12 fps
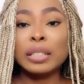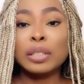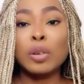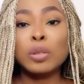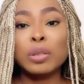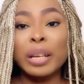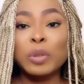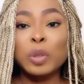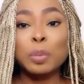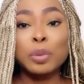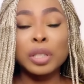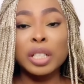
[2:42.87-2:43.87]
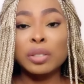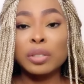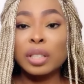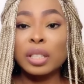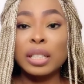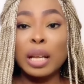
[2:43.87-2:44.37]
It also helps to process your
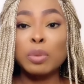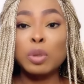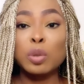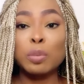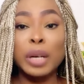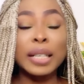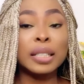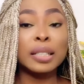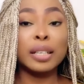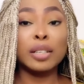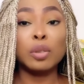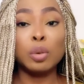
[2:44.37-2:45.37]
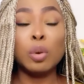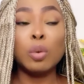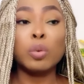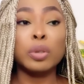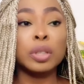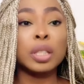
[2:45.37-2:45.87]
skin, helps to brighten and
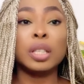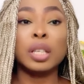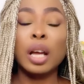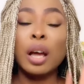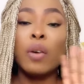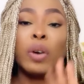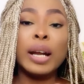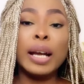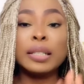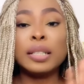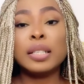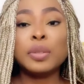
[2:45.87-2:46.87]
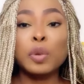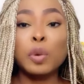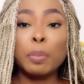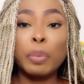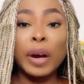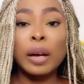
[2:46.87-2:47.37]
glow your skin. When I say this
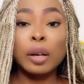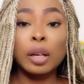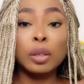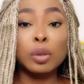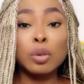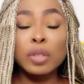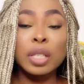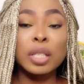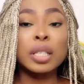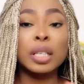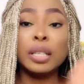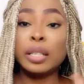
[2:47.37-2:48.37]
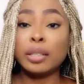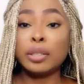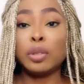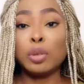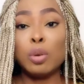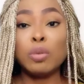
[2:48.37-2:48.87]
soap glows the skin, it
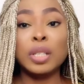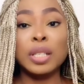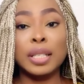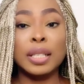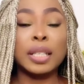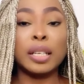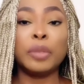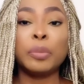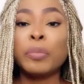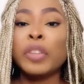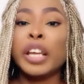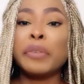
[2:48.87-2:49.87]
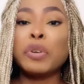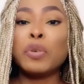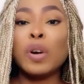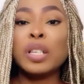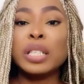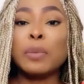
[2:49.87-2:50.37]
glows the skin. If you
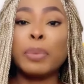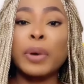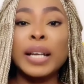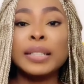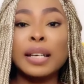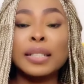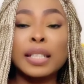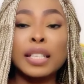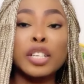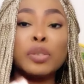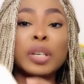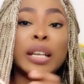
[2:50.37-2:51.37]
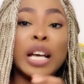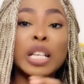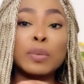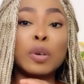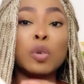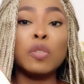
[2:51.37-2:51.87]
want a brighter skin, you can
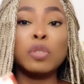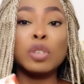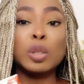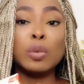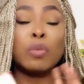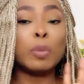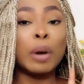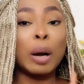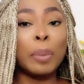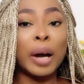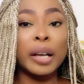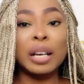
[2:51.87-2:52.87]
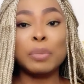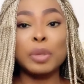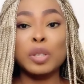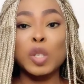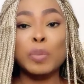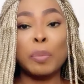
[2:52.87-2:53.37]
as well go for the one with papaya,
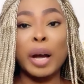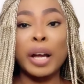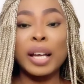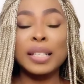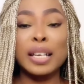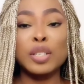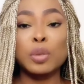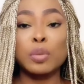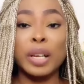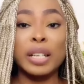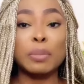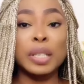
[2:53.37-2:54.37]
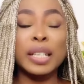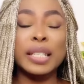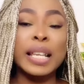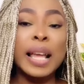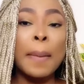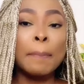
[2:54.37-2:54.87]
because papaya tends to
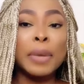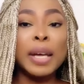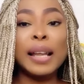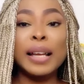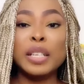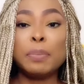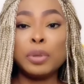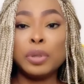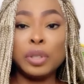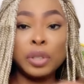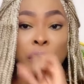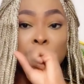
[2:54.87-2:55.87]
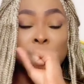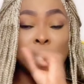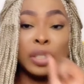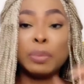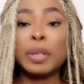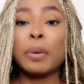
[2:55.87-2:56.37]
eliminate melanin production,
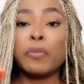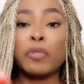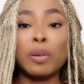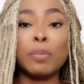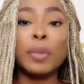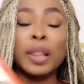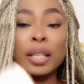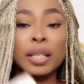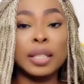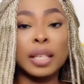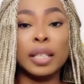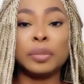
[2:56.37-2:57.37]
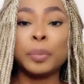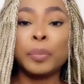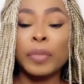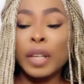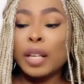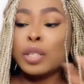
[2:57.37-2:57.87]
excuse me, from the skin.
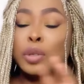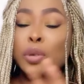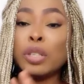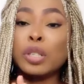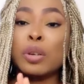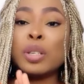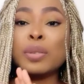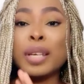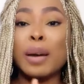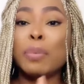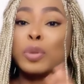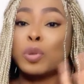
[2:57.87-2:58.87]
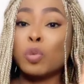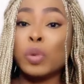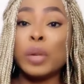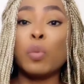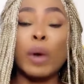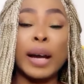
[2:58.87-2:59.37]
So it's going to help to
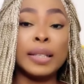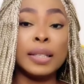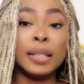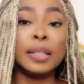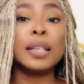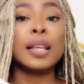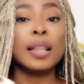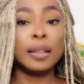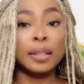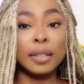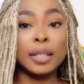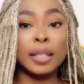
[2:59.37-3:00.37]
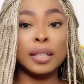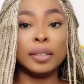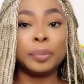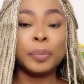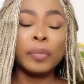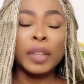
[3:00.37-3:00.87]
really whiten the
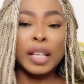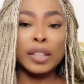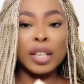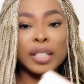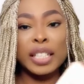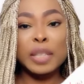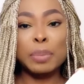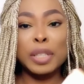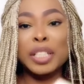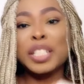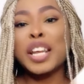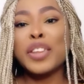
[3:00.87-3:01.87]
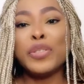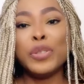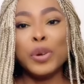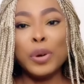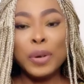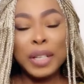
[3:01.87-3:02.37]
skin. Does this bleach?
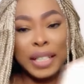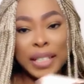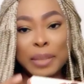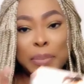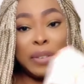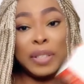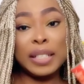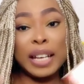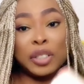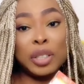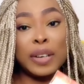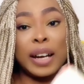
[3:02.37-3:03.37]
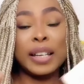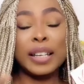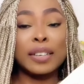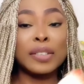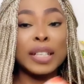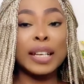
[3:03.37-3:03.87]
No, it is made with natural
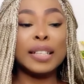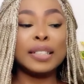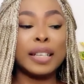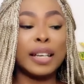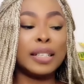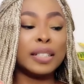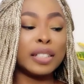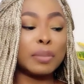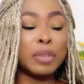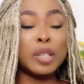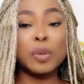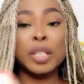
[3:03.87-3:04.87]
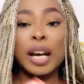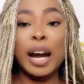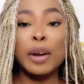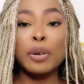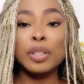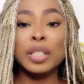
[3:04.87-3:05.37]
ingredients and it is made with
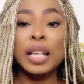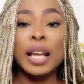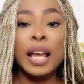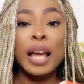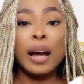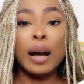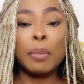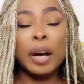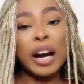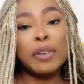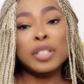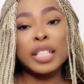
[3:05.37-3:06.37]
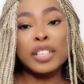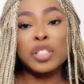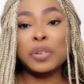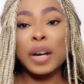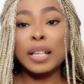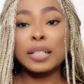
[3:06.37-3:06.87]
carrots, carrot
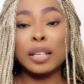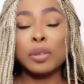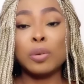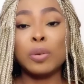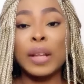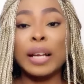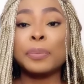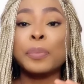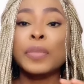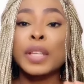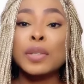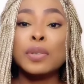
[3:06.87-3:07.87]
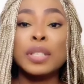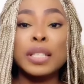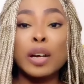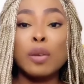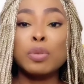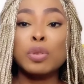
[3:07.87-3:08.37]
extract and all that. So it
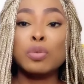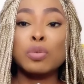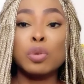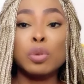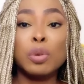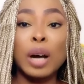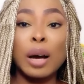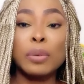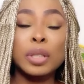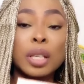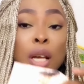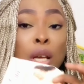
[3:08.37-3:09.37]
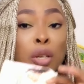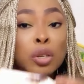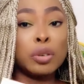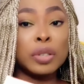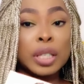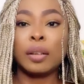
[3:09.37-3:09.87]
helps to glow out
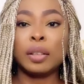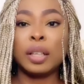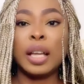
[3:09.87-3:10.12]
your skin.